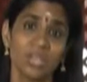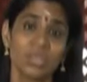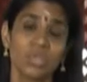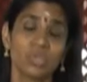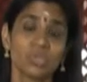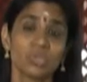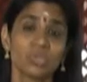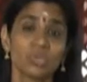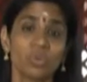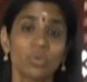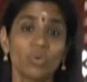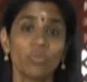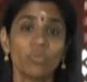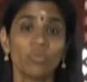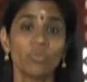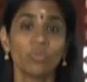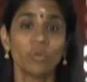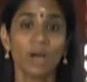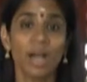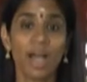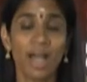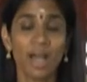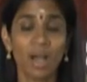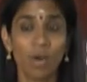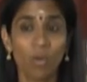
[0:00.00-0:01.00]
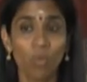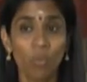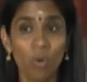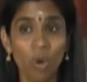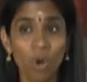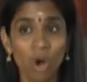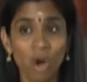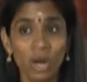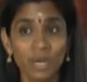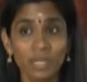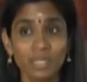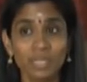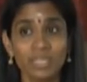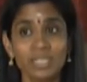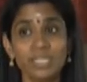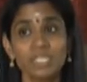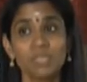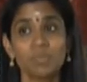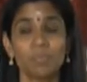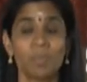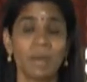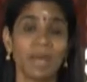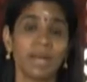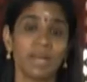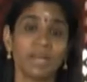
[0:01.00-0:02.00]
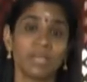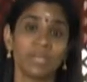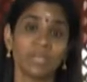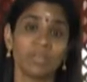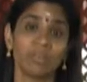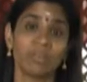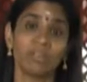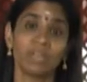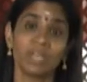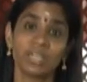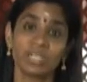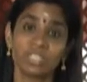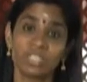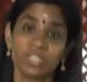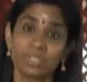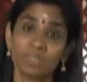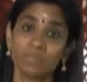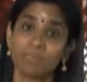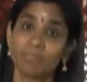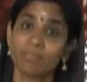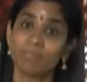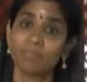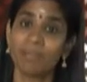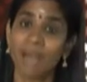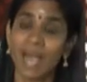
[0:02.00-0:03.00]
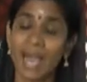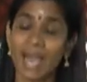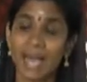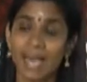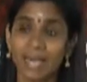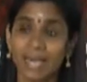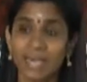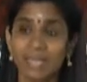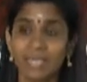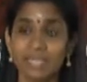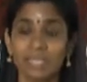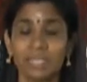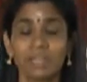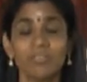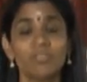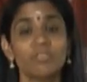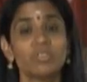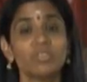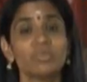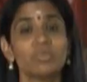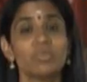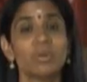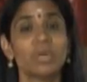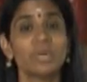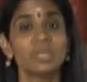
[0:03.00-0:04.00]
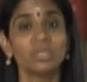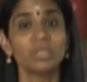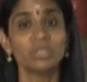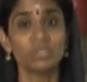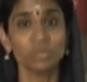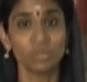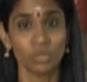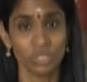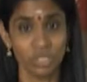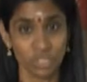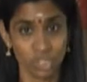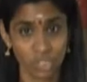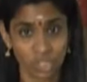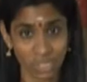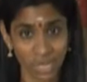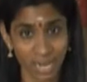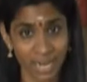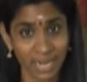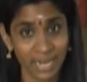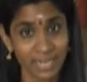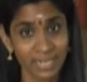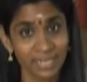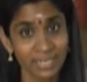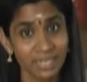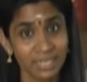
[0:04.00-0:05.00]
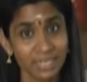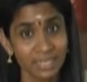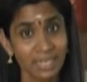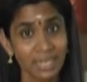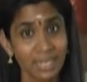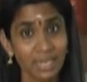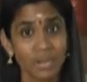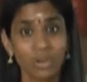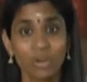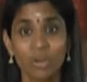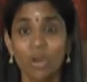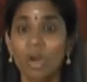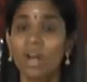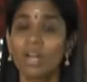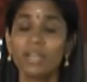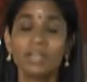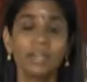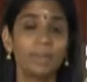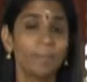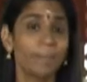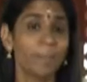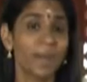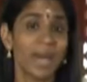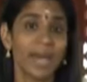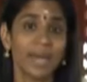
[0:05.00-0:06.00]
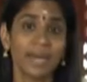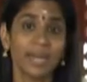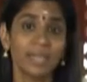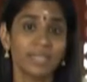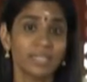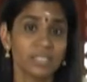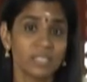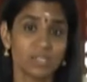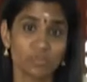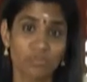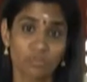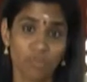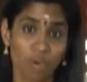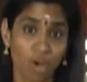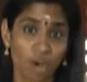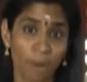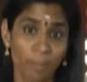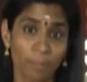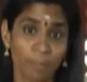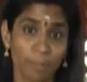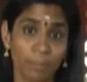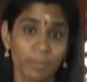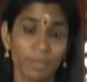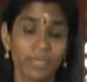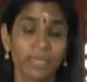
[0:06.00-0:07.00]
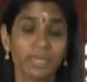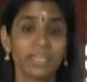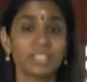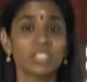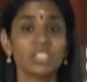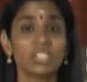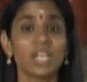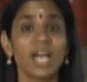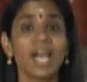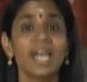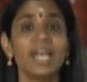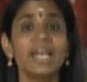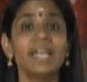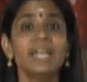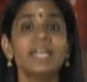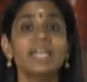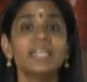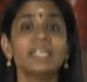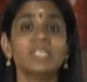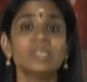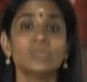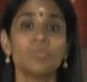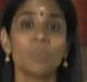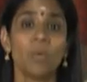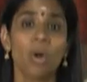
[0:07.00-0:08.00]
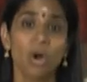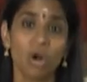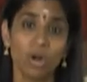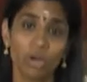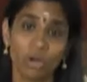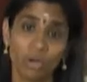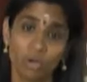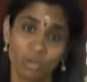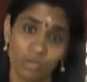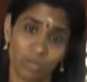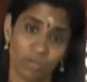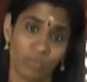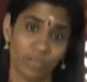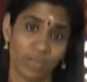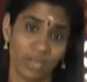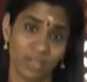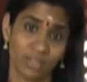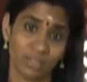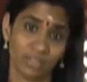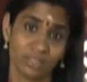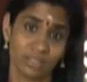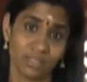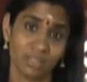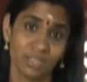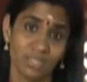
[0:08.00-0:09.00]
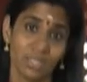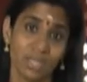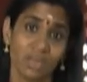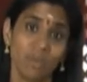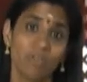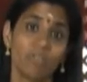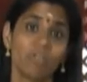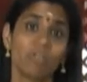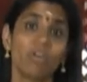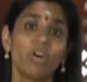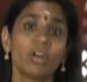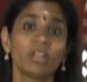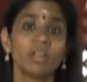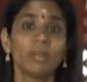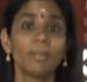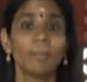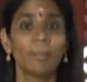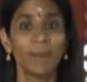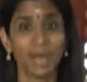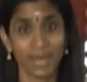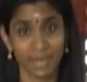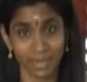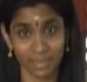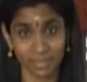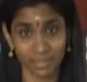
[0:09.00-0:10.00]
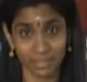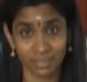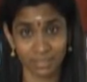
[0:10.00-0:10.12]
So what is parenting? When a parent gives birth to a child, not the parent is formed, but a child is born out of that for the parent.